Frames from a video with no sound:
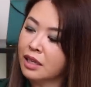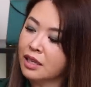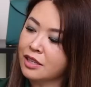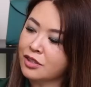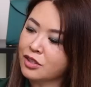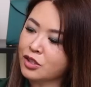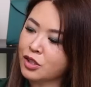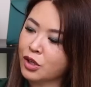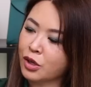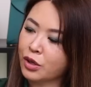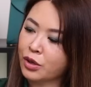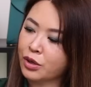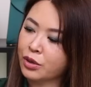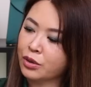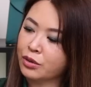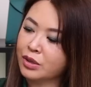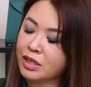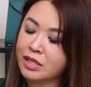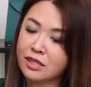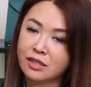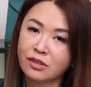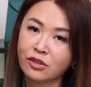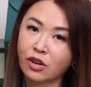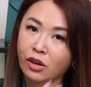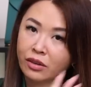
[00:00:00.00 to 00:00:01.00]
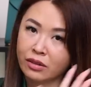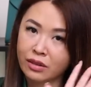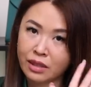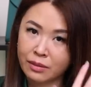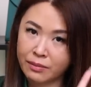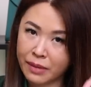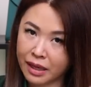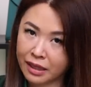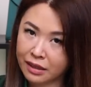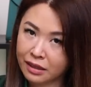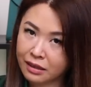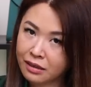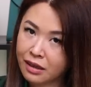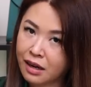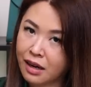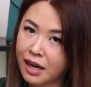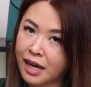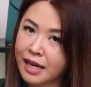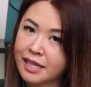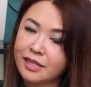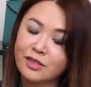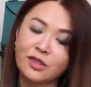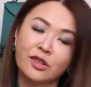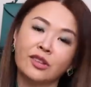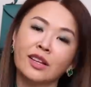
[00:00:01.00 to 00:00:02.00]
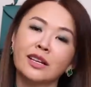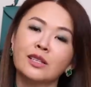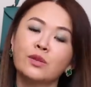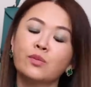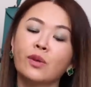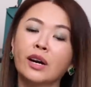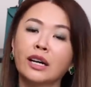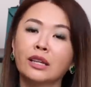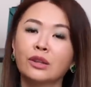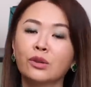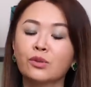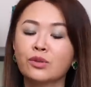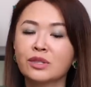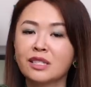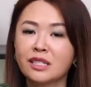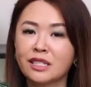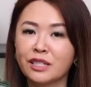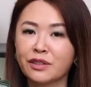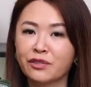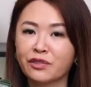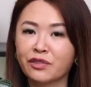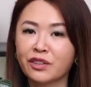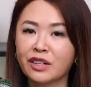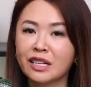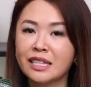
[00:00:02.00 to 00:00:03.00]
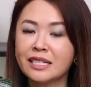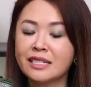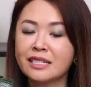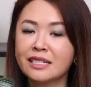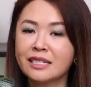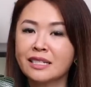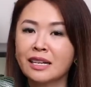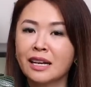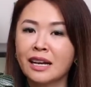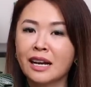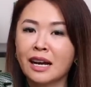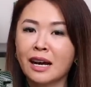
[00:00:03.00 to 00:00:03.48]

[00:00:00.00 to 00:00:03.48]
So it's not the malachite, so that's why it looks different.